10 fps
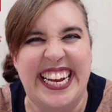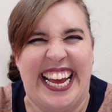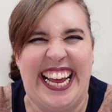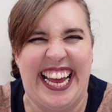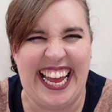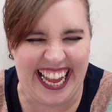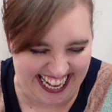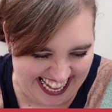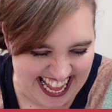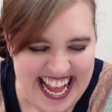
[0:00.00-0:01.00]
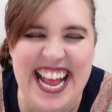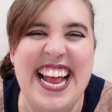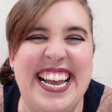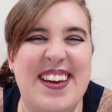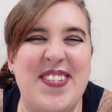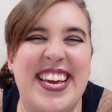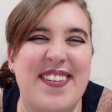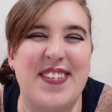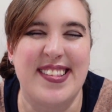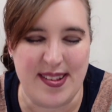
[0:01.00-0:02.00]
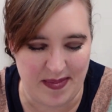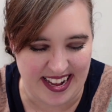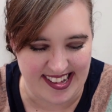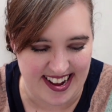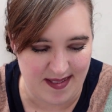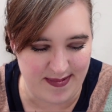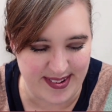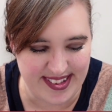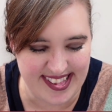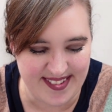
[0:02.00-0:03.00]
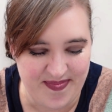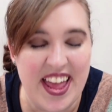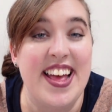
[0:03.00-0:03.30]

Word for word: Let me give you some examples.